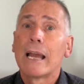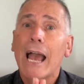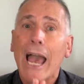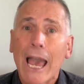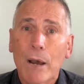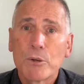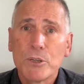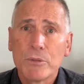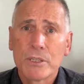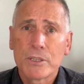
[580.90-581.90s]
How do
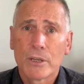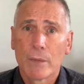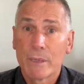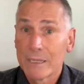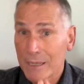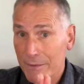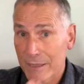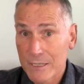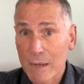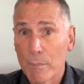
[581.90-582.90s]
you determine
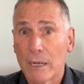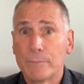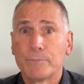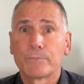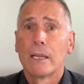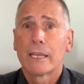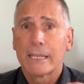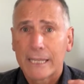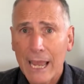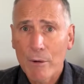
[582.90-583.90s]
this number?
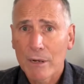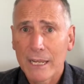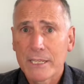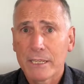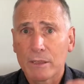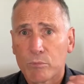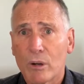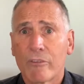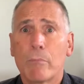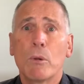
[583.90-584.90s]
Calculating the
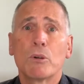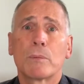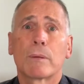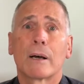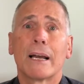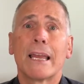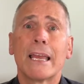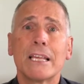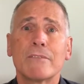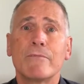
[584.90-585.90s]
profit multiplier
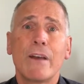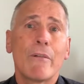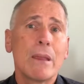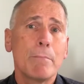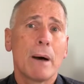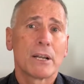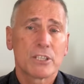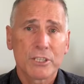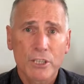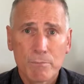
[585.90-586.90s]
is very much
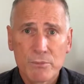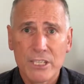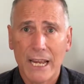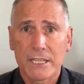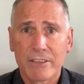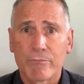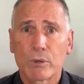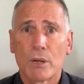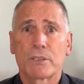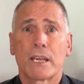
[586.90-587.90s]
a subjective
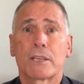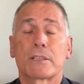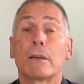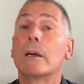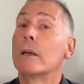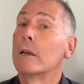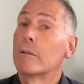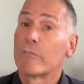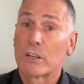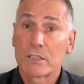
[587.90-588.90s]
process.
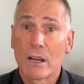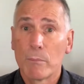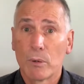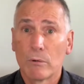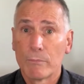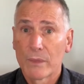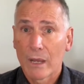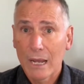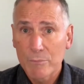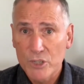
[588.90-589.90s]
For example,
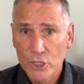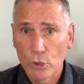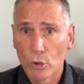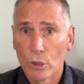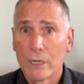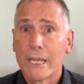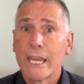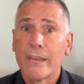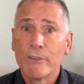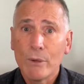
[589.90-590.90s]
I'm sure
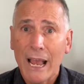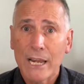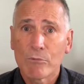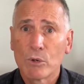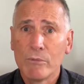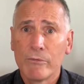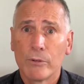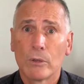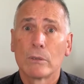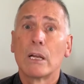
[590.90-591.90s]
if you had a room
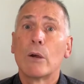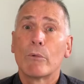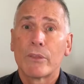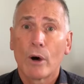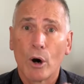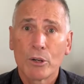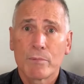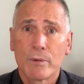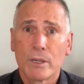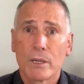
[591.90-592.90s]
full with
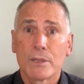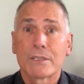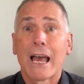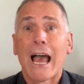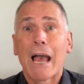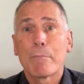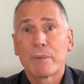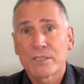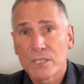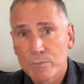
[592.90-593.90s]
entrepreneurs and
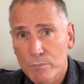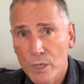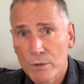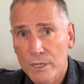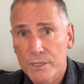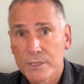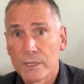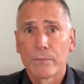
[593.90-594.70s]
business brokers,